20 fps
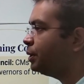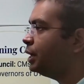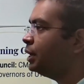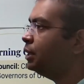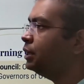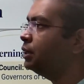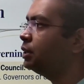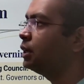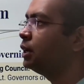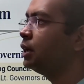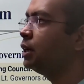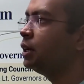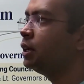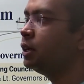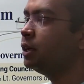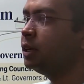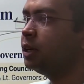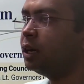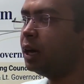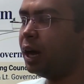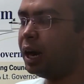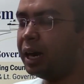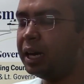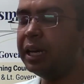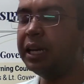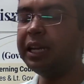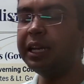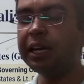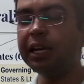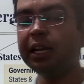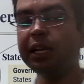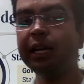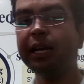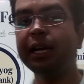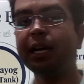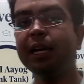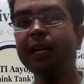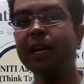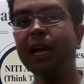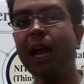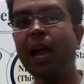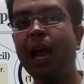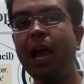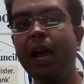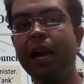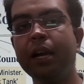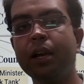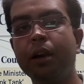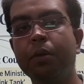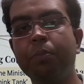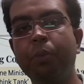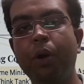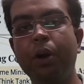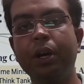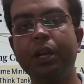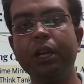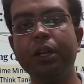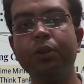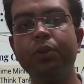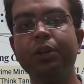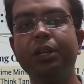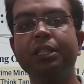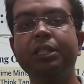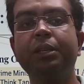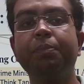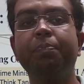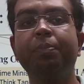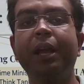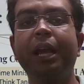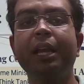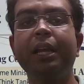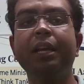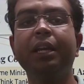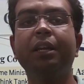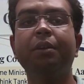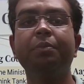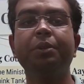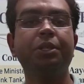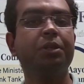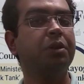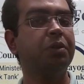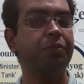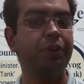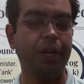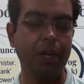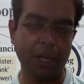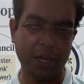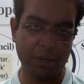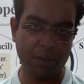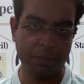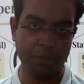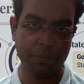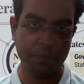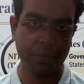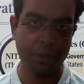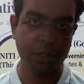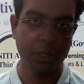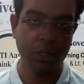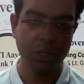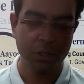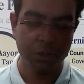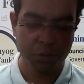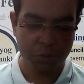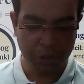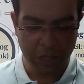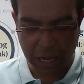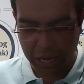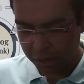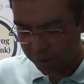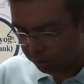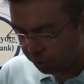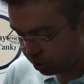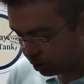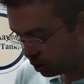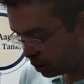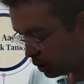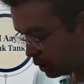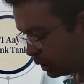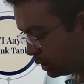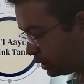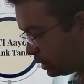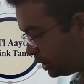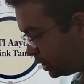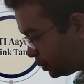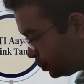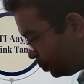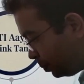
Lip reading: being? Earlier India had a body known as the Planning Commission of India. So now this